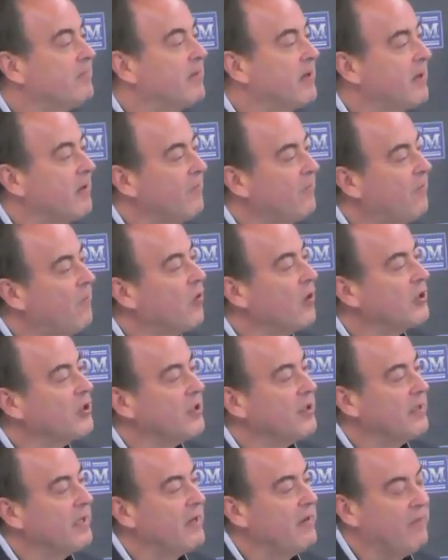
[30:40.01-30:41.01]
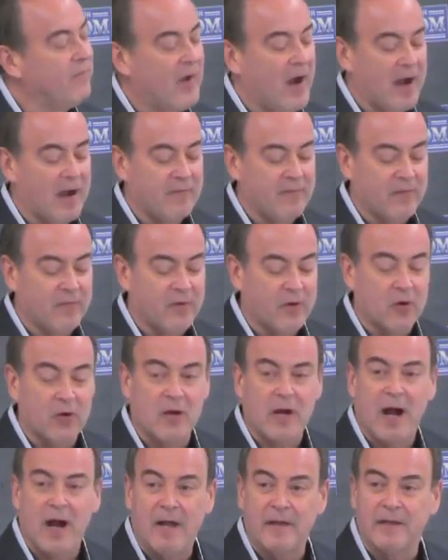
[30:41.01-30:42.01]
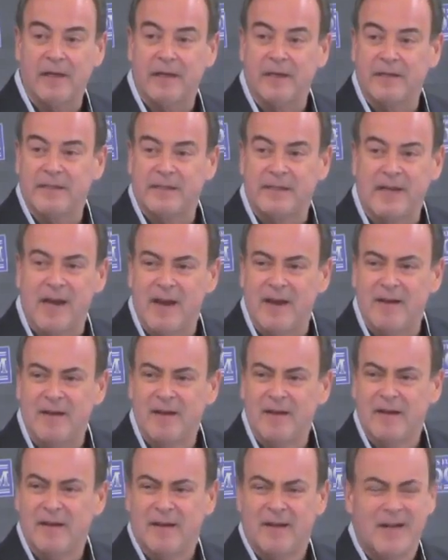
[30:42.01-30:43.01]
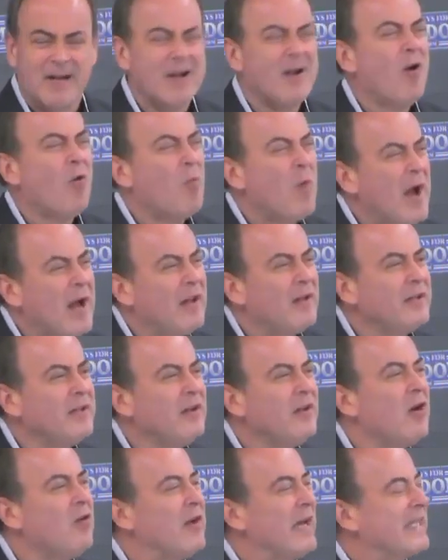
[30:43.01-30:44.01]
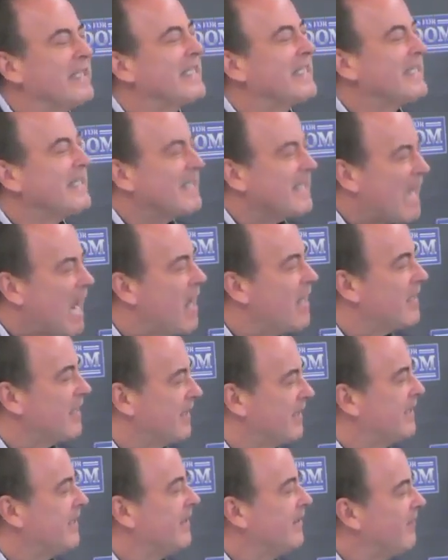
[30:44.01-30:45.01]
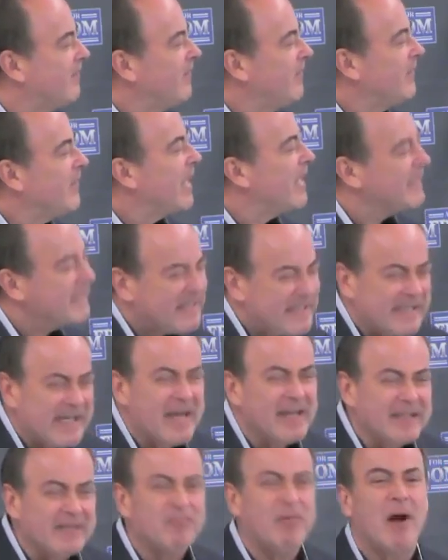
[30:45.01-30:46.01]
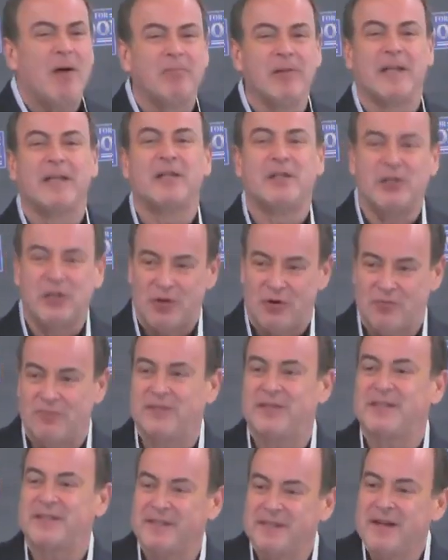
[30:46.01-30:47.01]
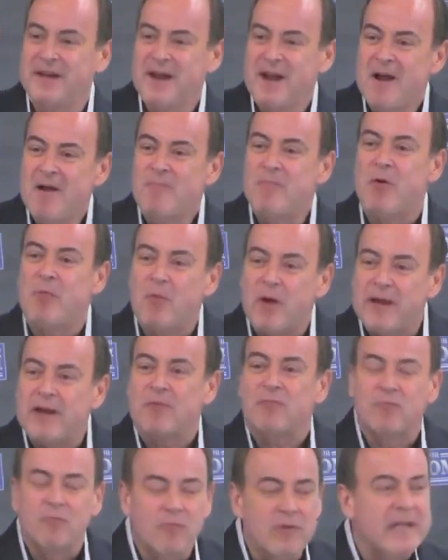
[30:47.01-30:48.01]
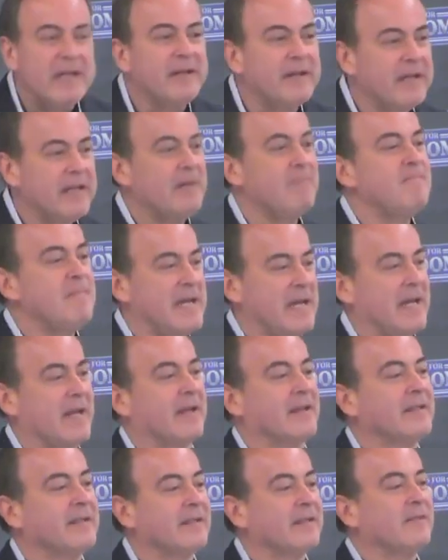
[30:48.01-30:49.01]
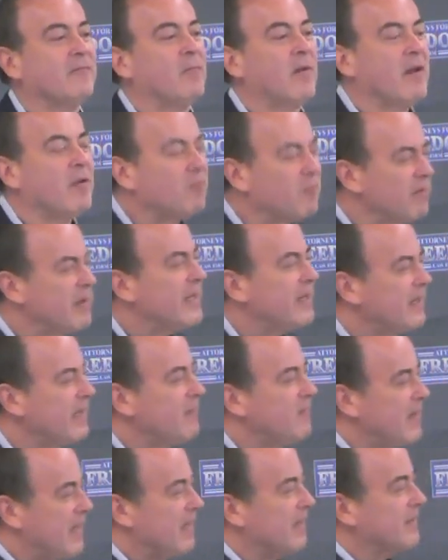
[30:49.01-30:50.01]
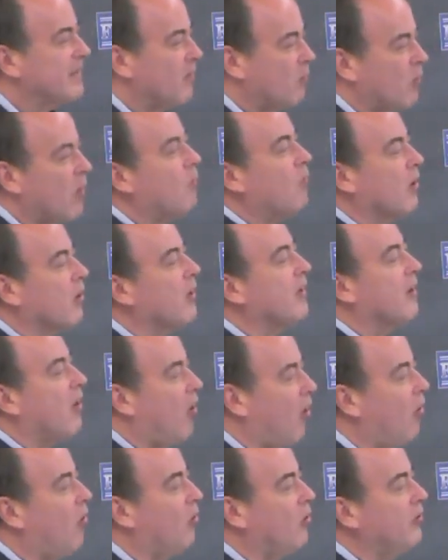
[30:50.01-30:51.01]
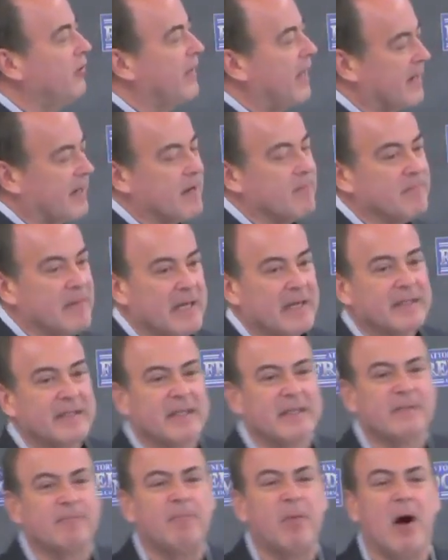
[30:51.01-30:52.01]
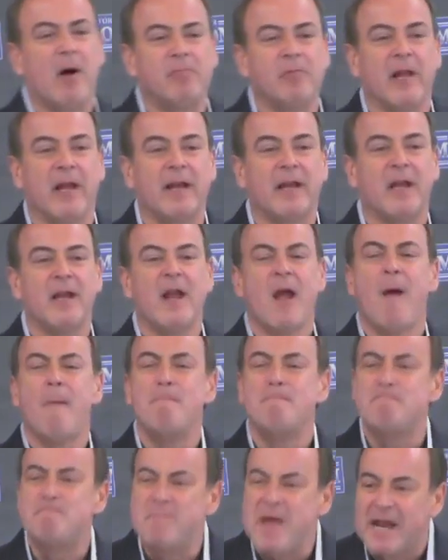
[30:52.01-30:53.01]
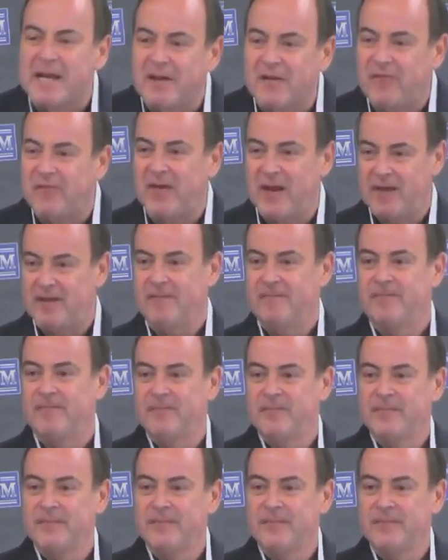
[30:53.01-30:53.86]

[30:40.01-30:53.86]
But unfortunately, 5 of her colleagues said, well, you know, it says public use. But what it really means, and what we're going to hold that it means is public benefit.